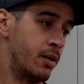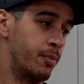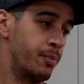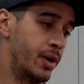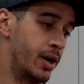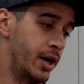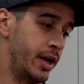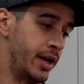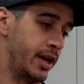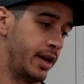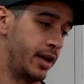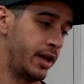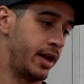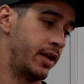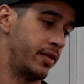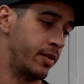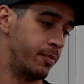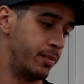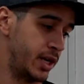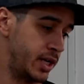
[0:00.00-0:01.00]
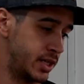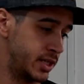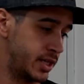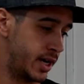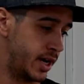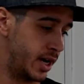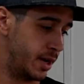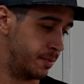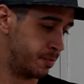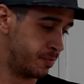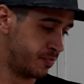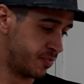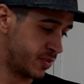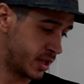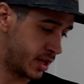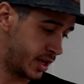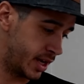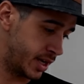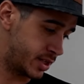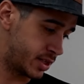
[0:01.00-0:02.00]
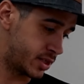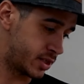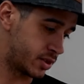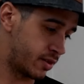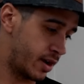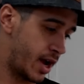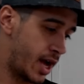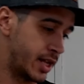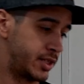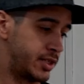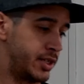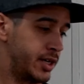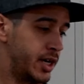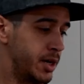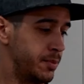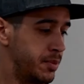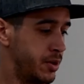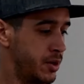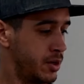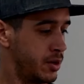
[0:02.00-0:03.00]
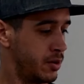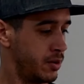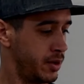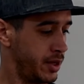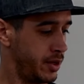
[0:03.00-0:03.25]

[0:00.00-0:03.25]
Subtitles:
But in the meantime, it's scratched up